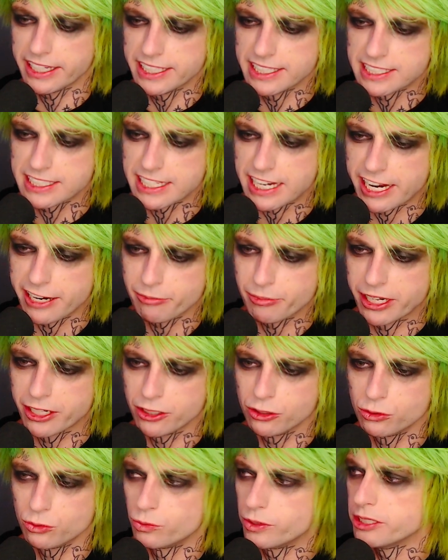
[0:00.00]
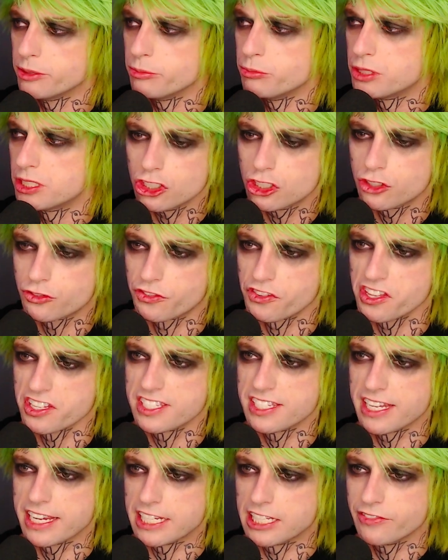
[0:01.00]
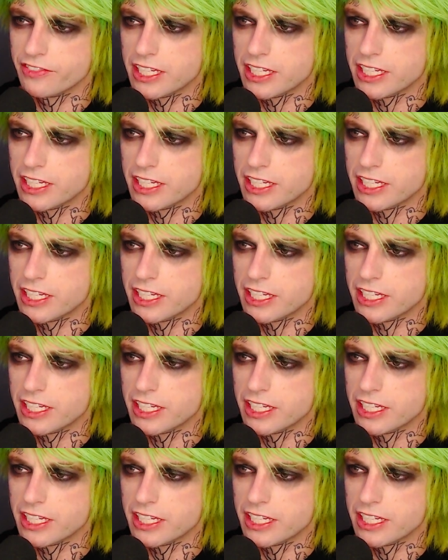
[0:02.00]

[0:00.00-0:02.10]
inside my own ribs just for the sake of